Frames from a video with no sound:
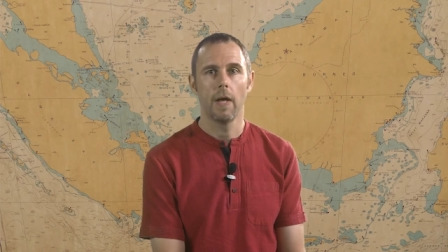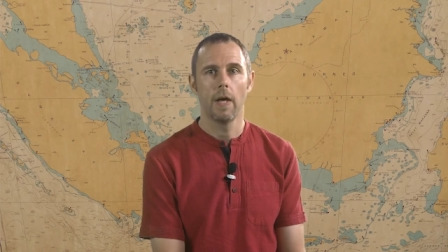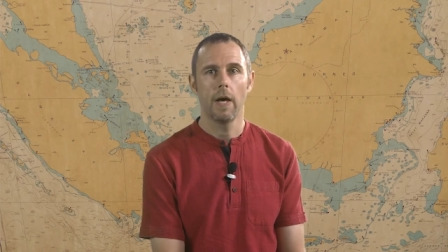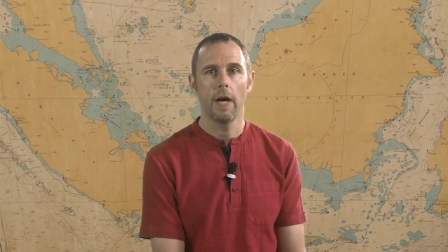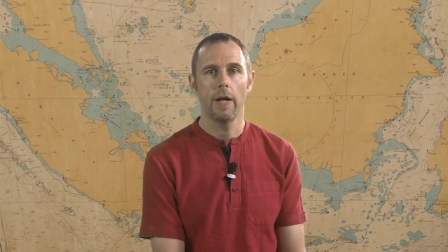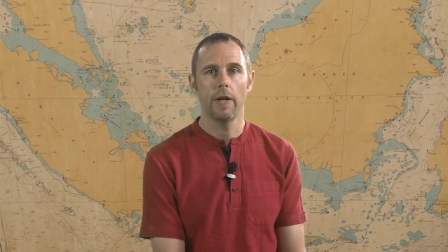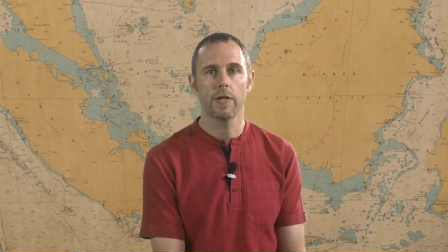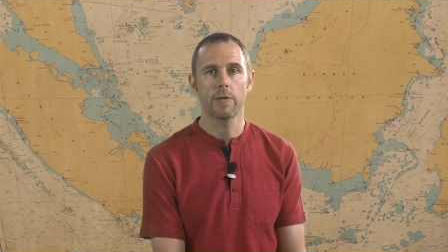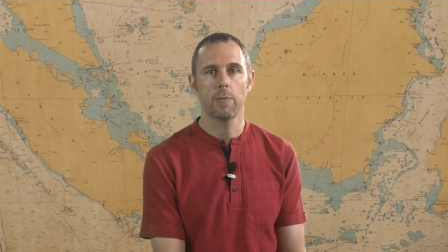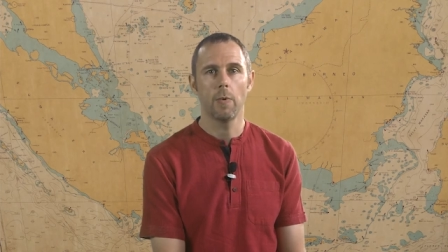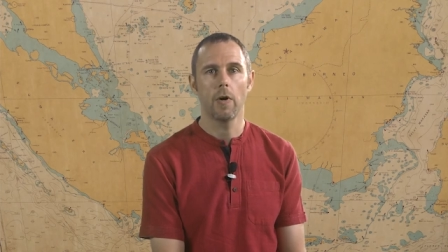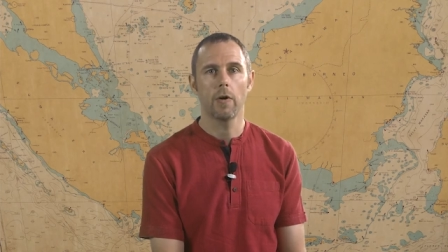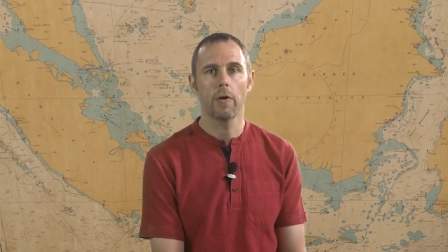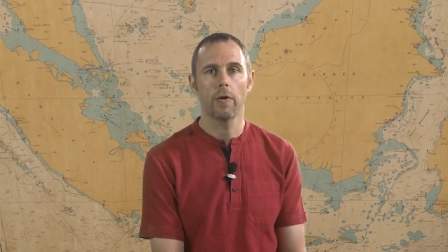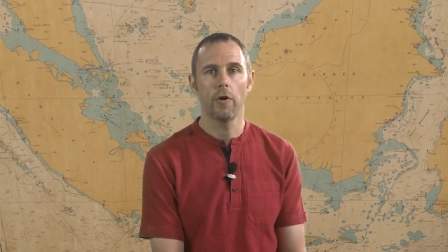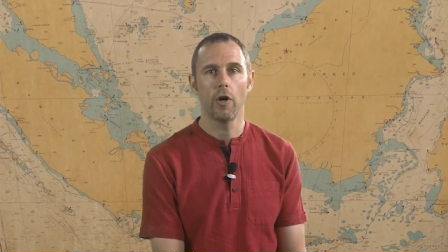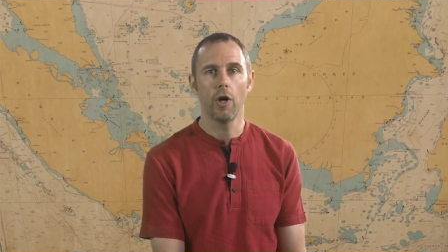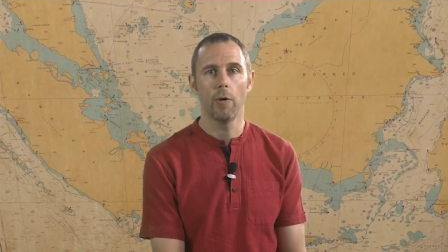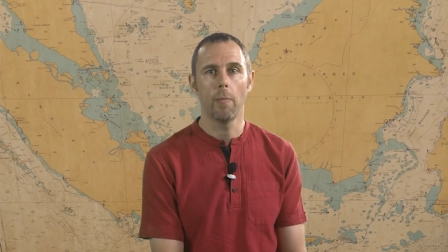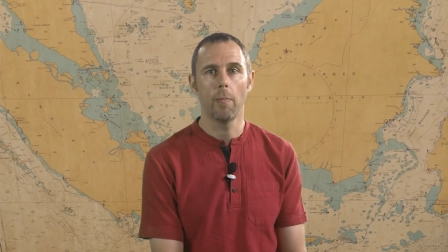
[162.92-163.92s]
And it's work
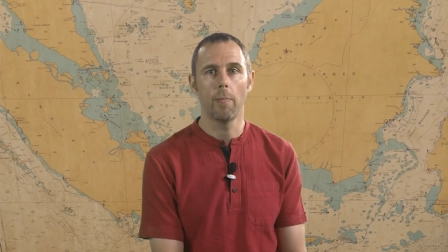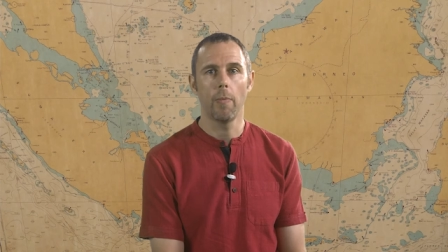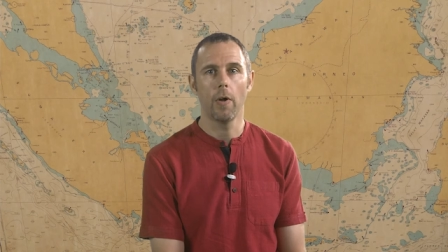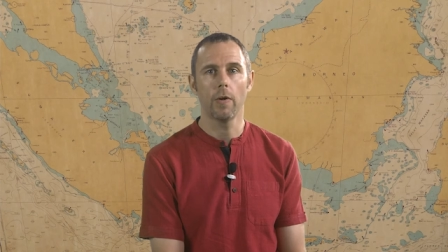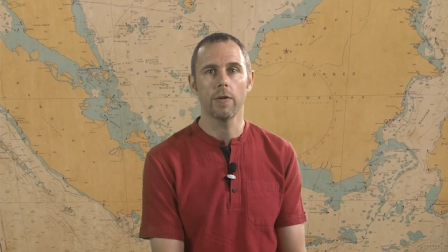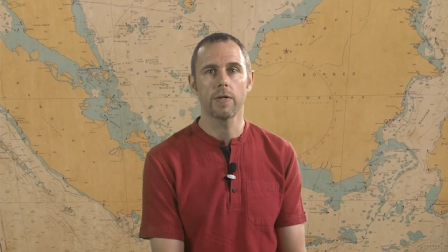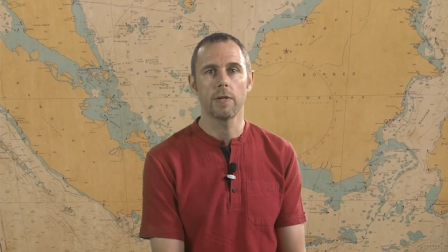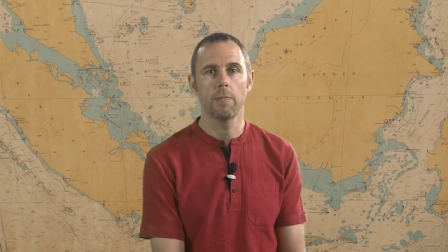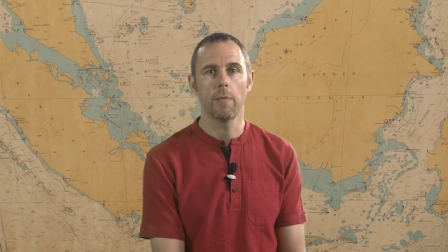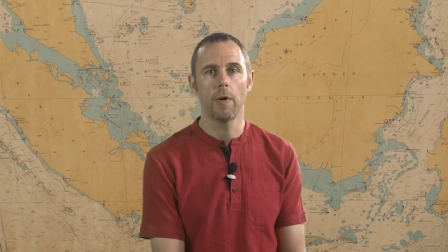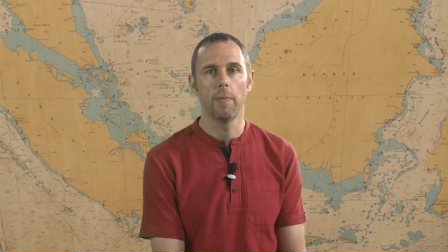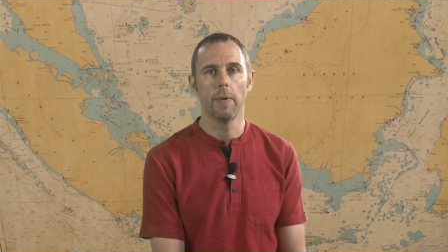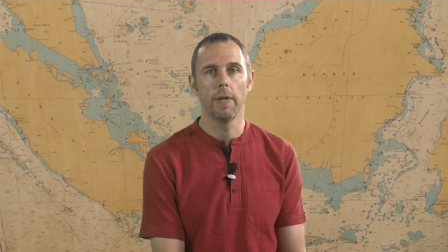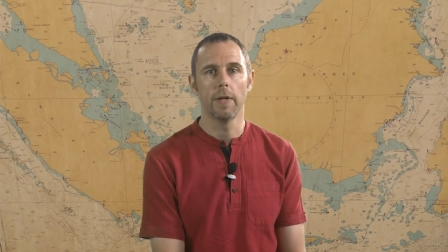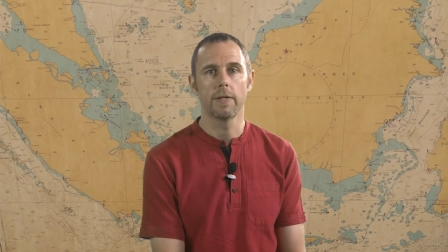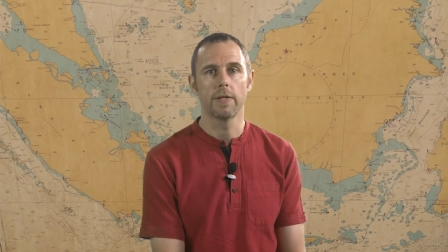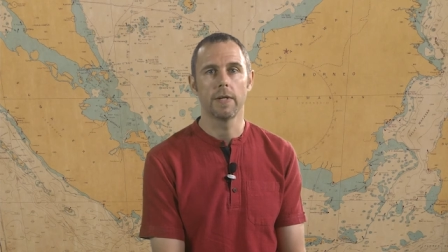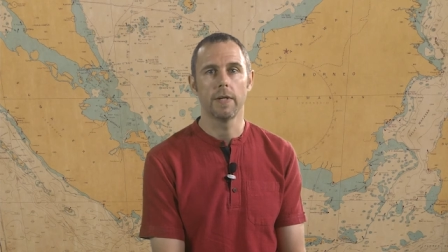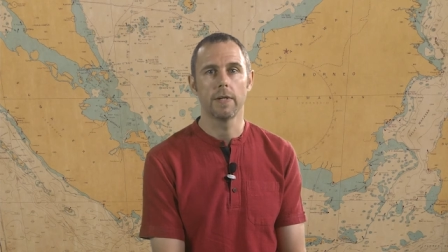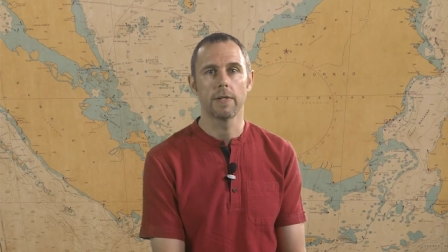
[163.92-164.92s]
on urban policy
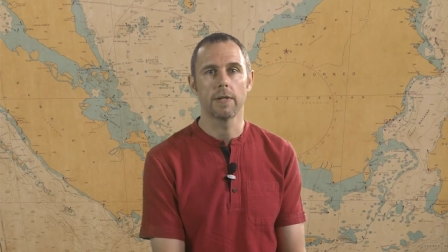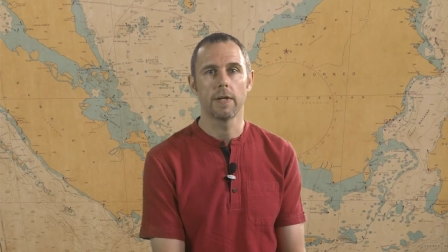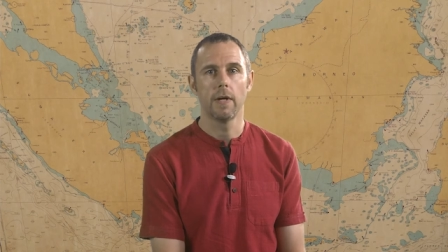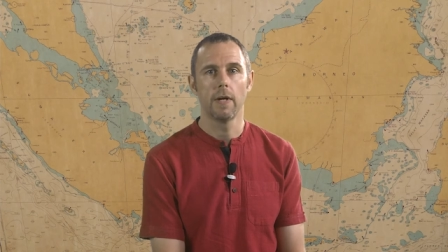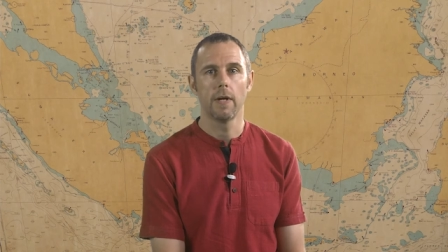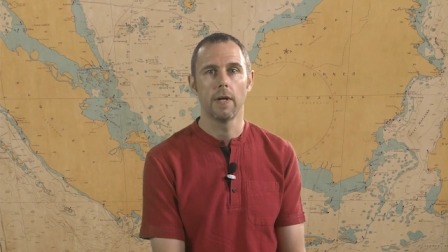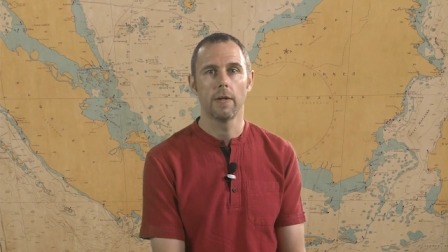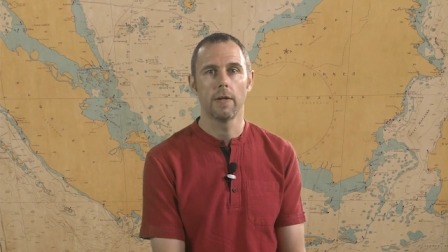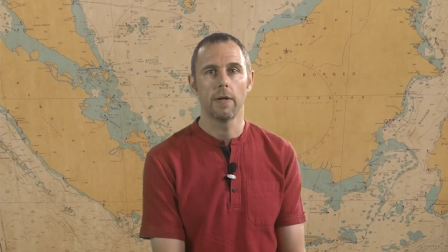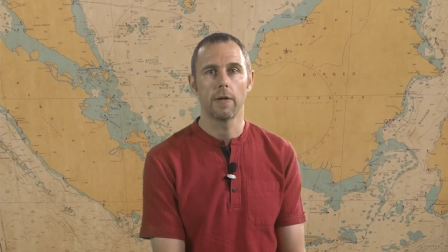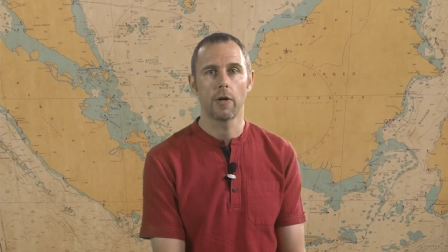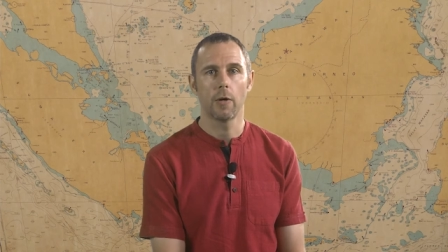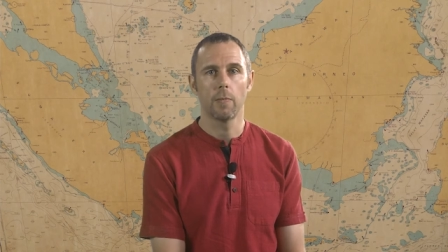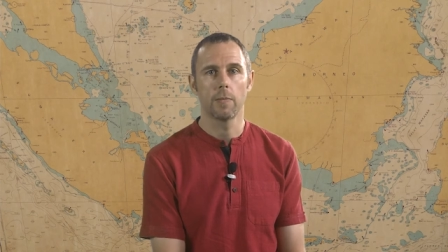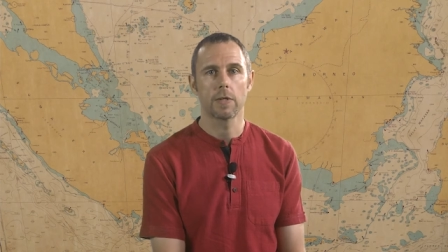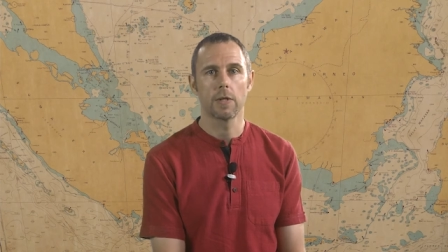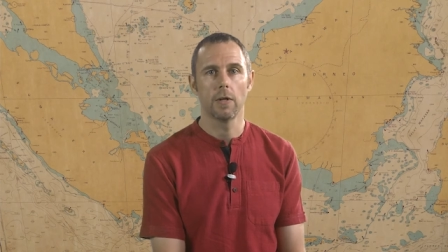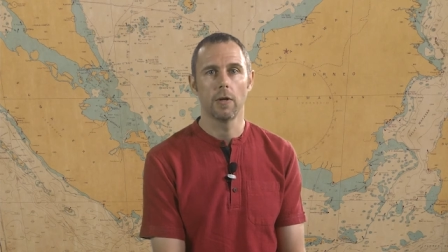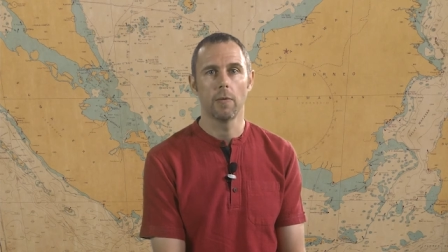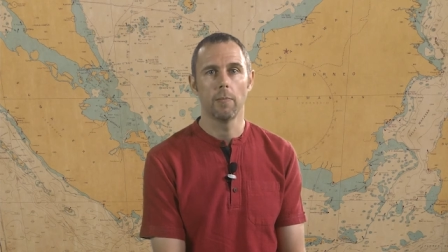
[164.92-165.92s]
mobilities that
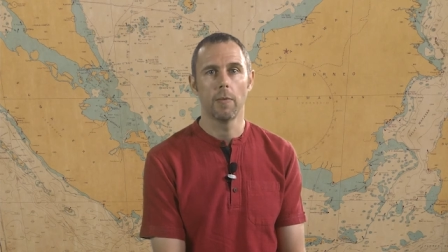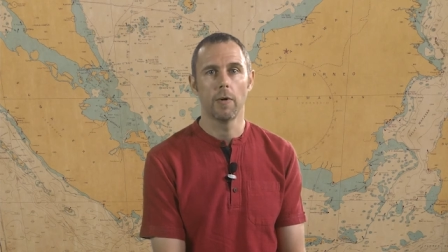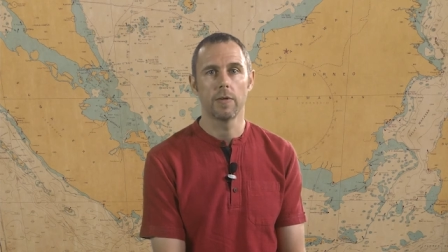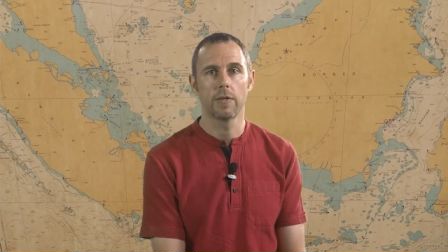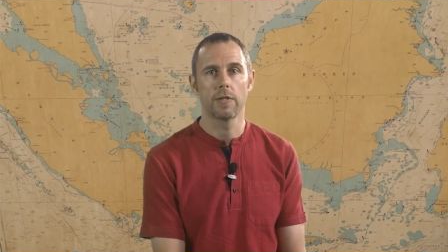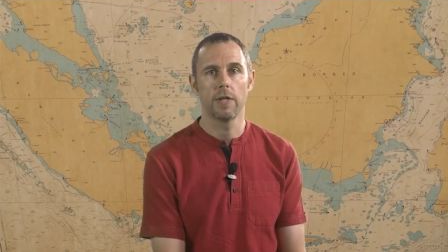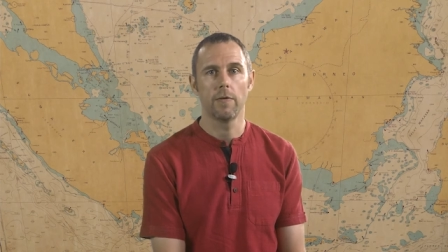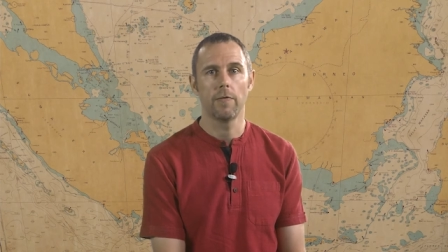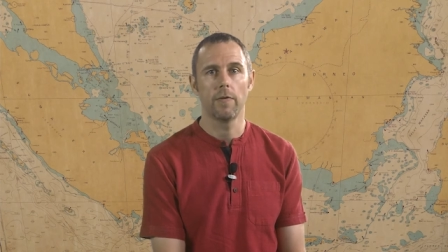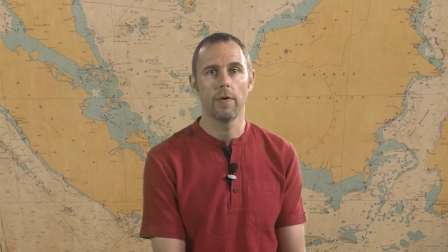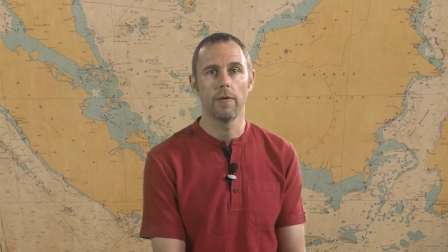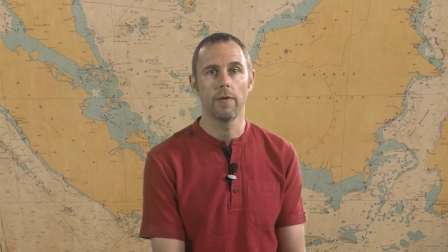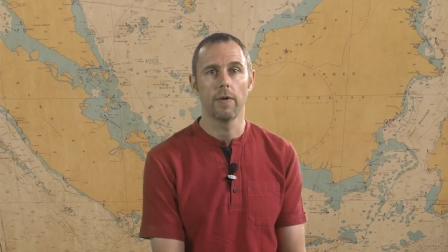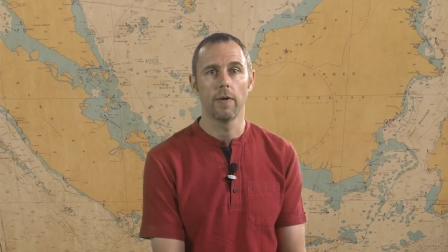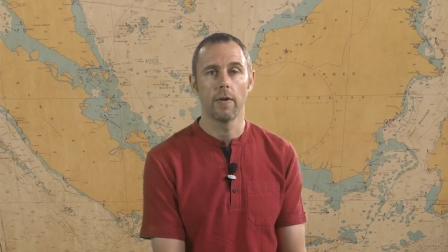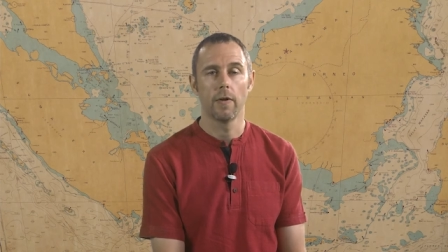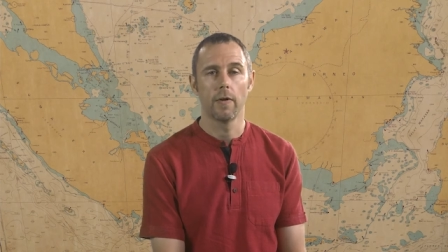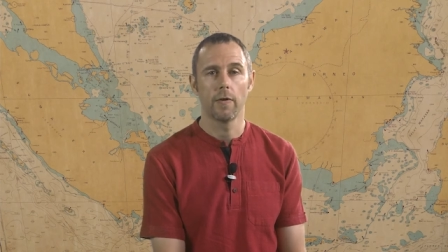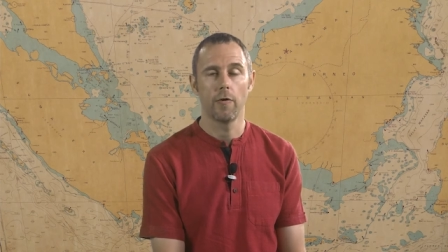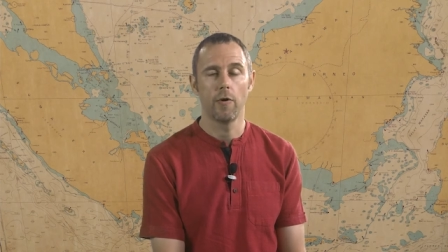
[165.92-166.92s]
comes to look most different
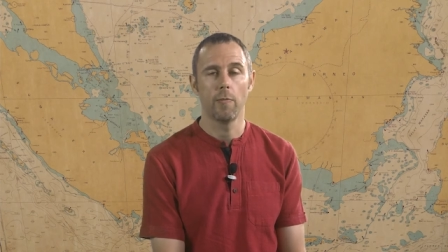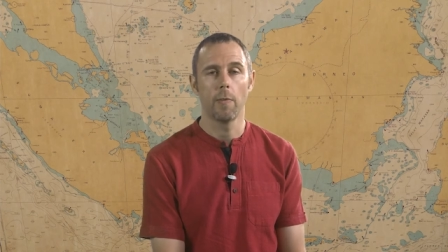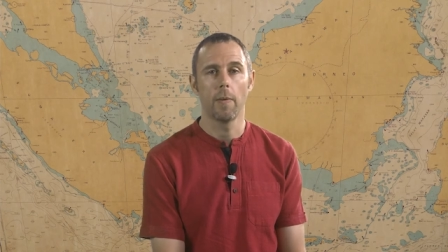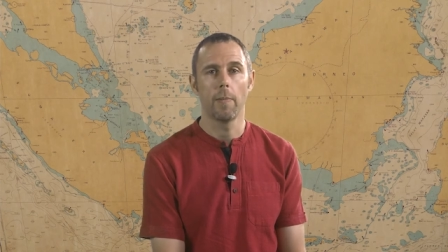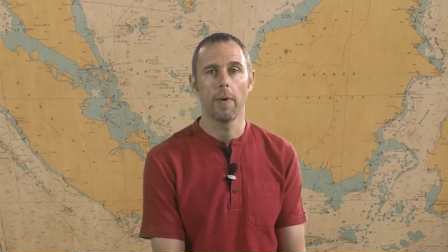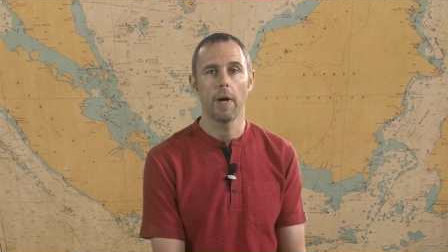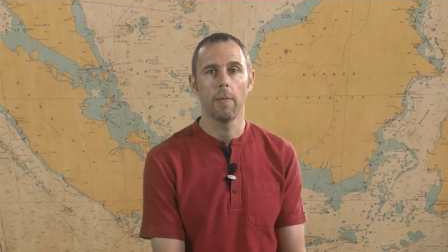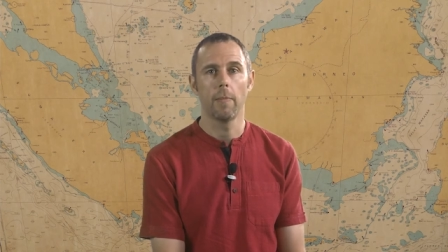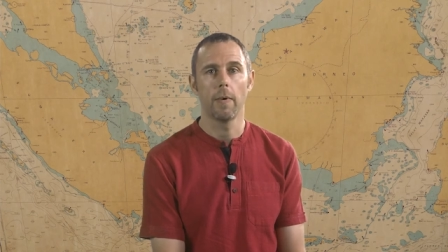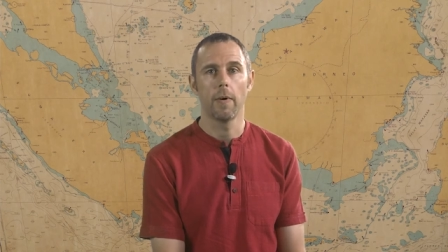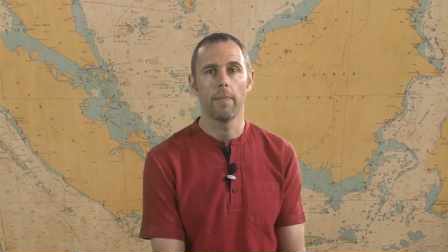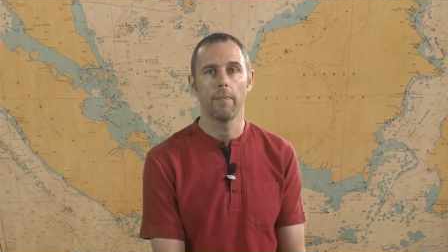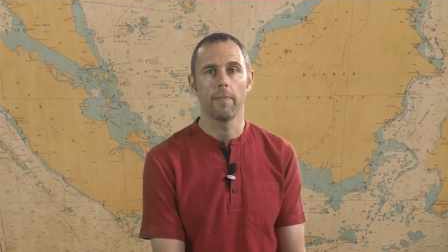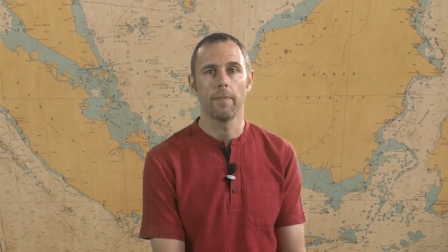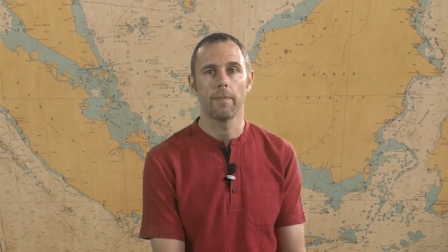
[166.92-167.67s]
through my paper.